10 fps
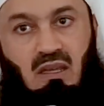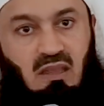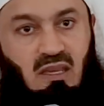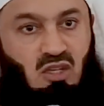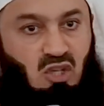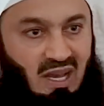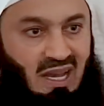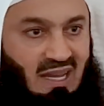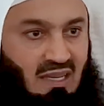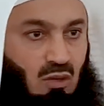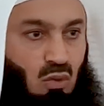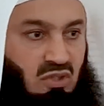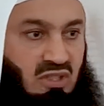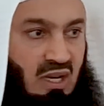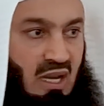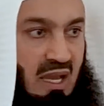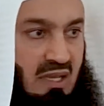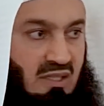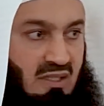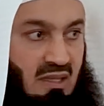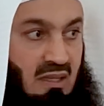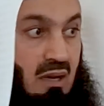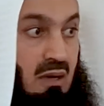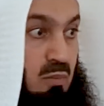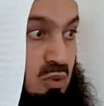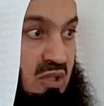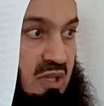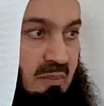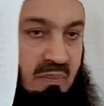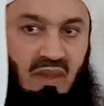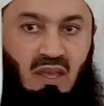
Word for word: the Shahada or declares that they are Muslim,